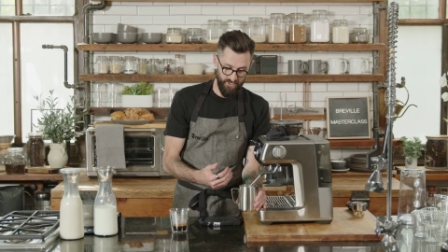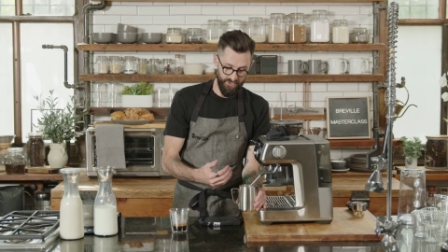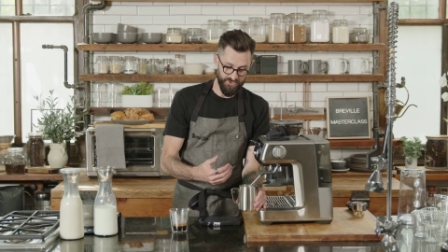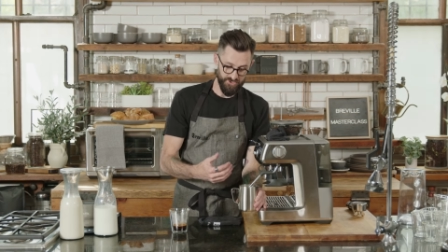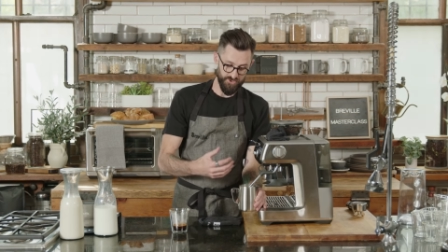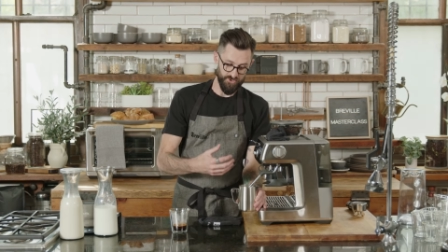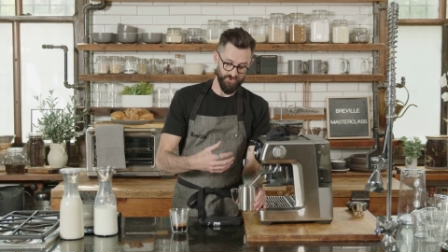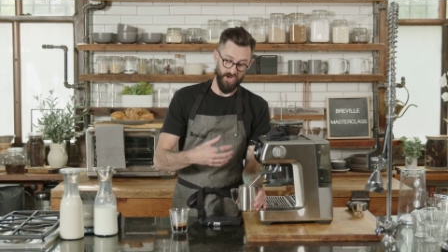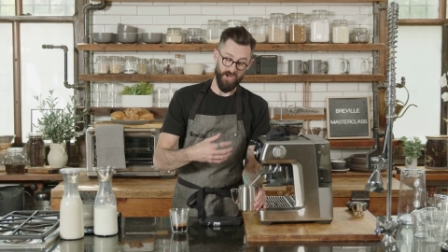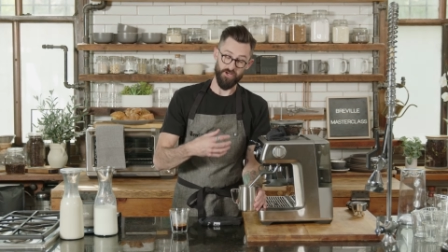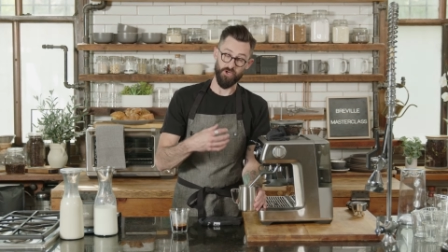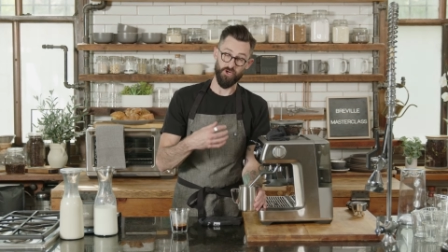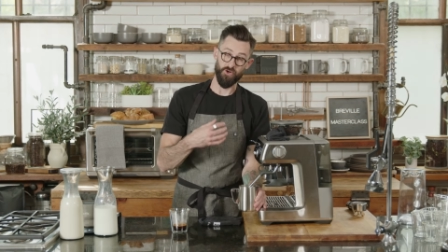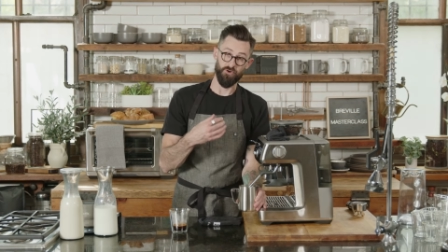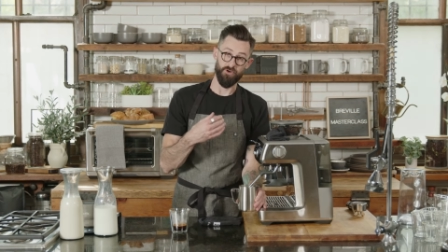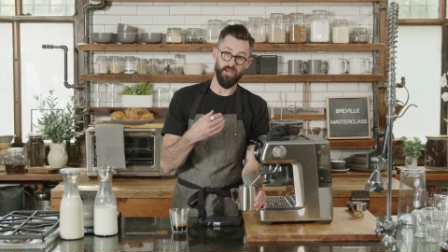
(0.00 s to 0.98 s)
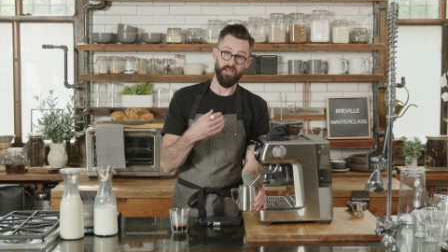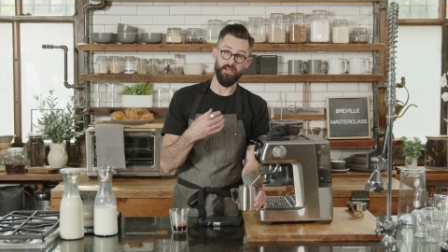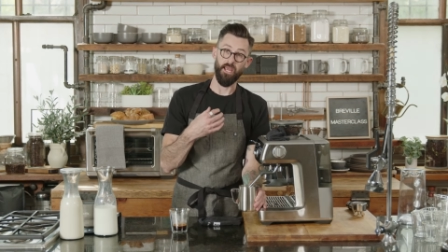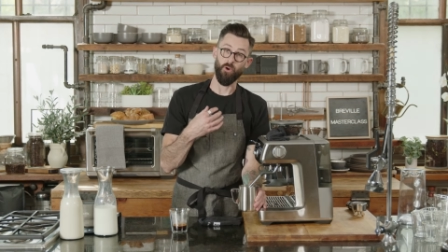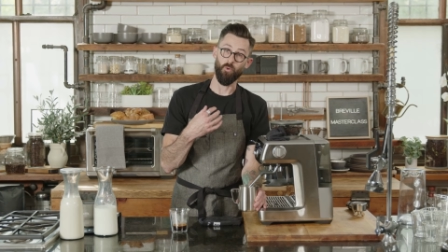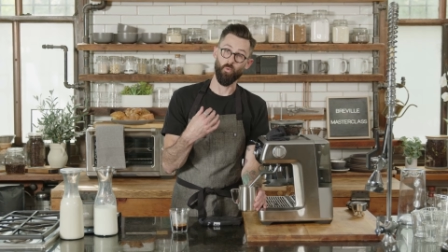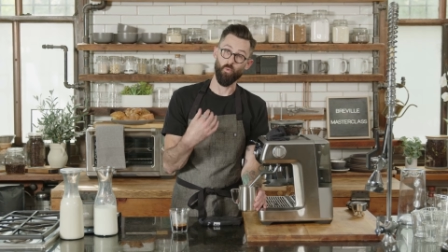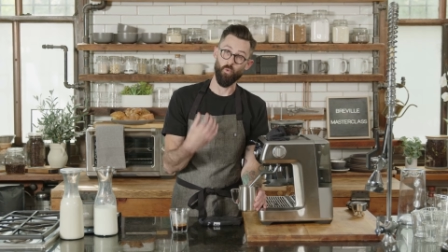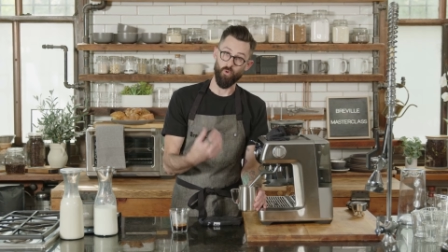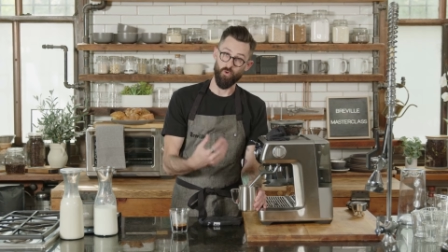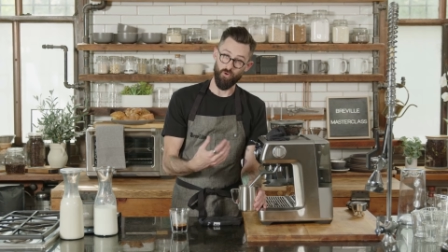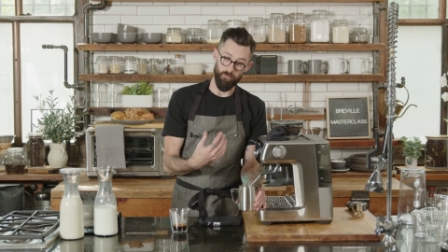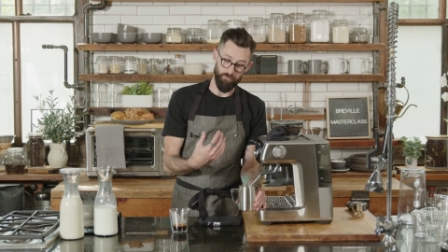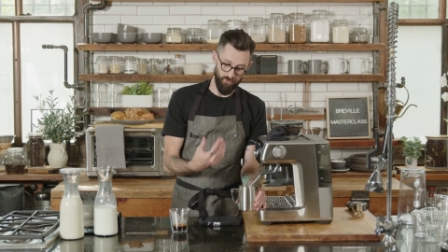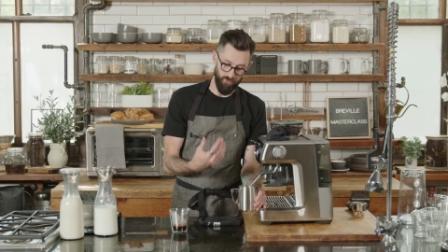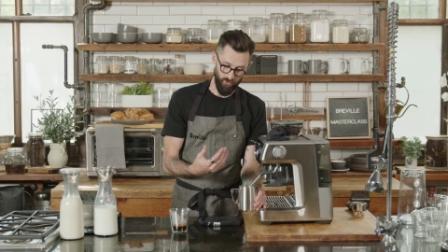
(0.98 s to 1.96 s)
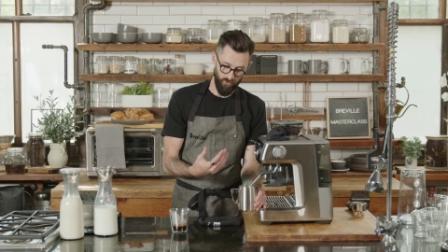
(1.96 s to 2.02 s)
is try to create a
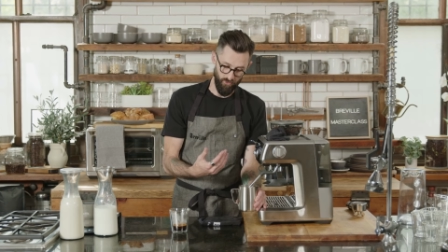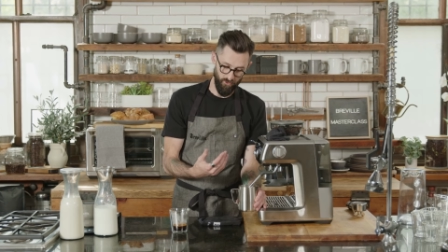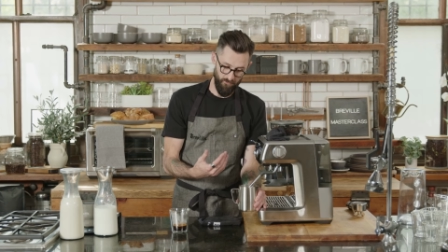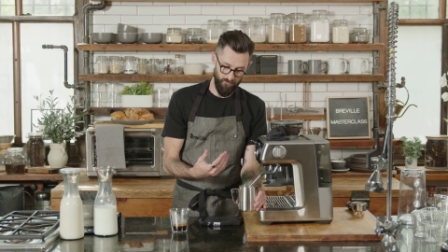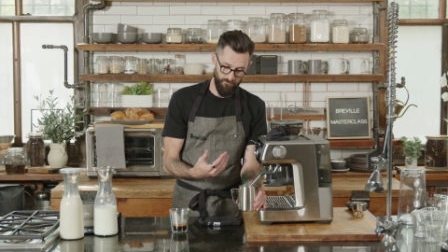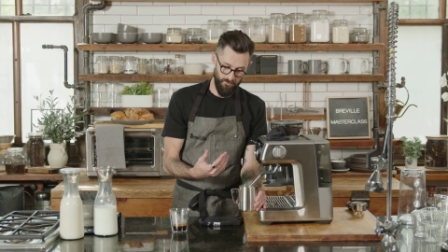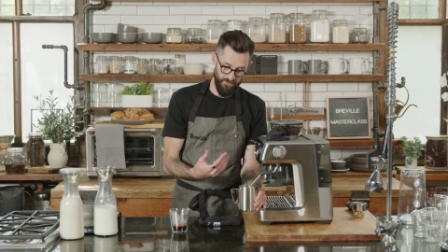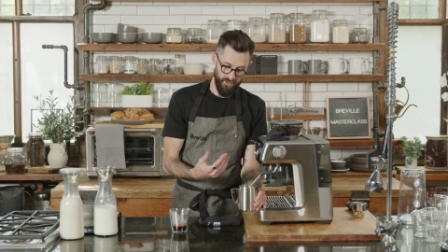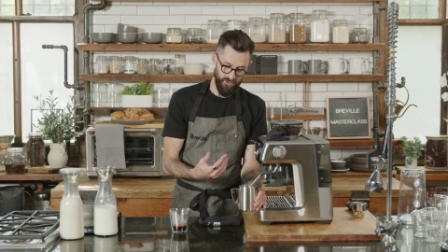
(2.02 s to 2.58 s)
whirlpool.